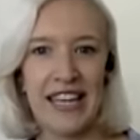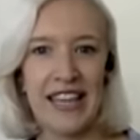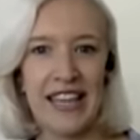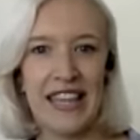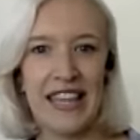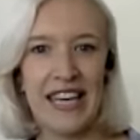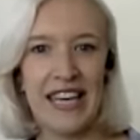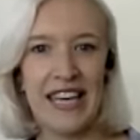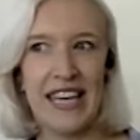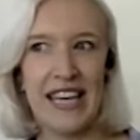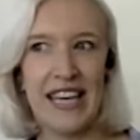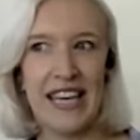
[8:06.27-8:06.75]

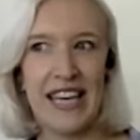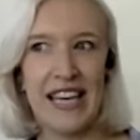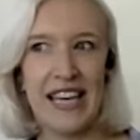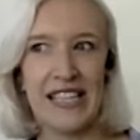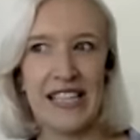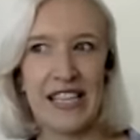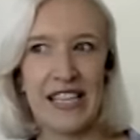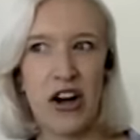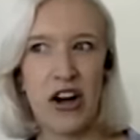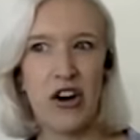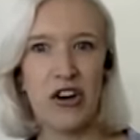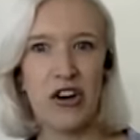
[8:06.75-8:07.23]
that
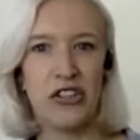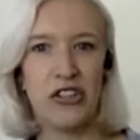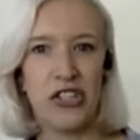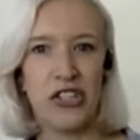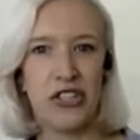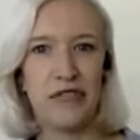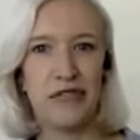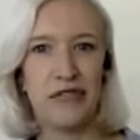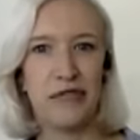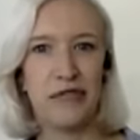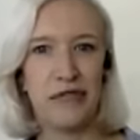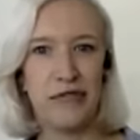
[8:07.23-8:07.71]
is hard
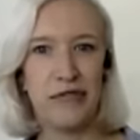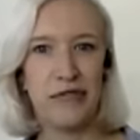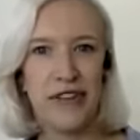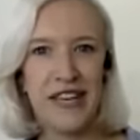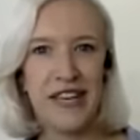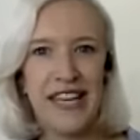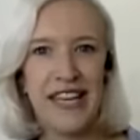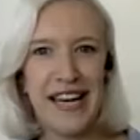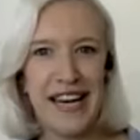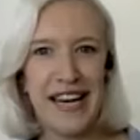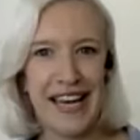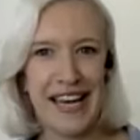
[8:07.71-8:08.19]
to
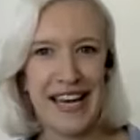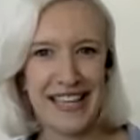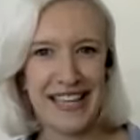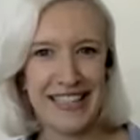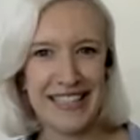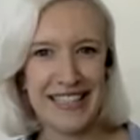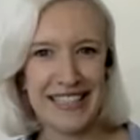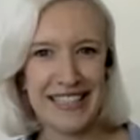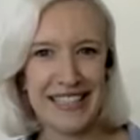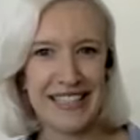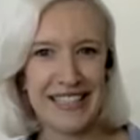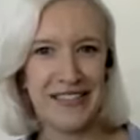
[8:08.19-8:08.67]
feel it
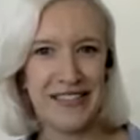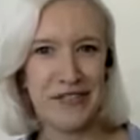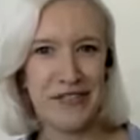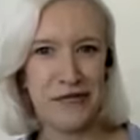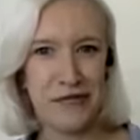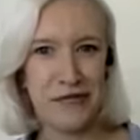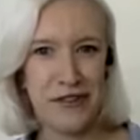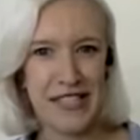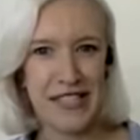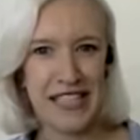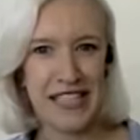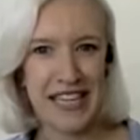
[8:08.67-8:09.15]

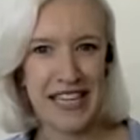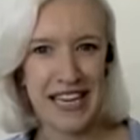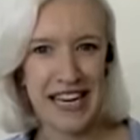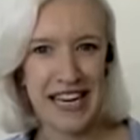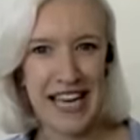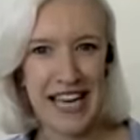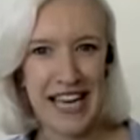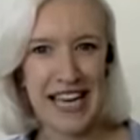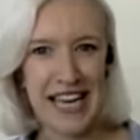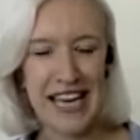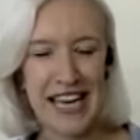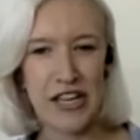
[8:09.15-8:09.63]
physically.